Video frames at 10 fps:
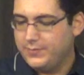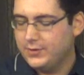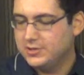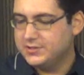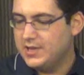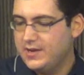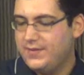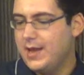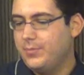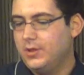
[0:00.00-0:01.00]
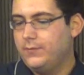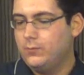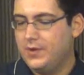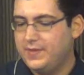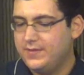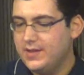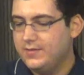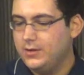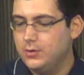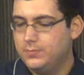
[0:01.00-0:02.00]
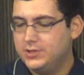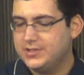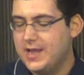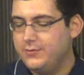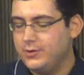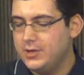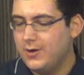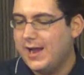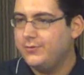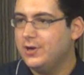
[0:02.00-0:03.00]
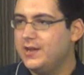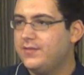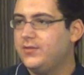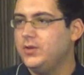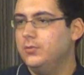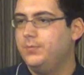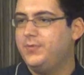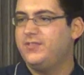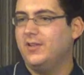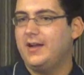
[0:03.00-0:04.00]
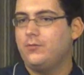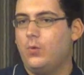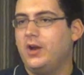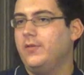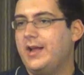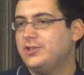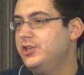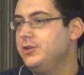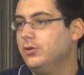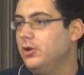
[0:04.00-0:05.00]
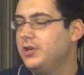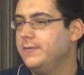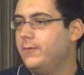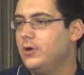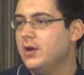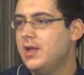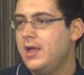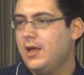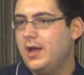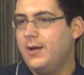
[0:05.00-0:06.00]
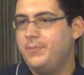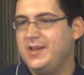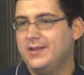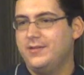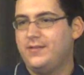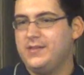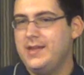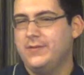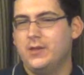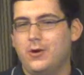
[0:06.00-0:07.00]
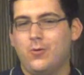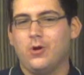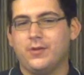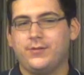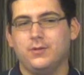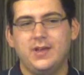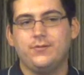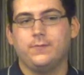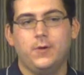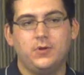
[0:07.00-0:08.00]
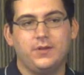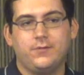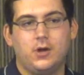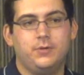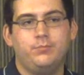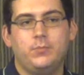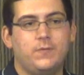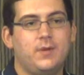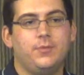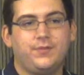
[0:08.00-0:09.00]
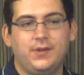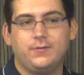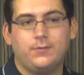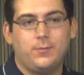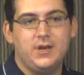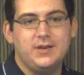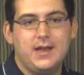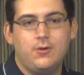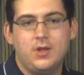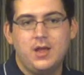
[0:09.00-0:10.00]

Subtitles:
So just an example of what this is, you just enter in your address, you select what election you're looking for, because even though we're also laser focused on November 6th right now,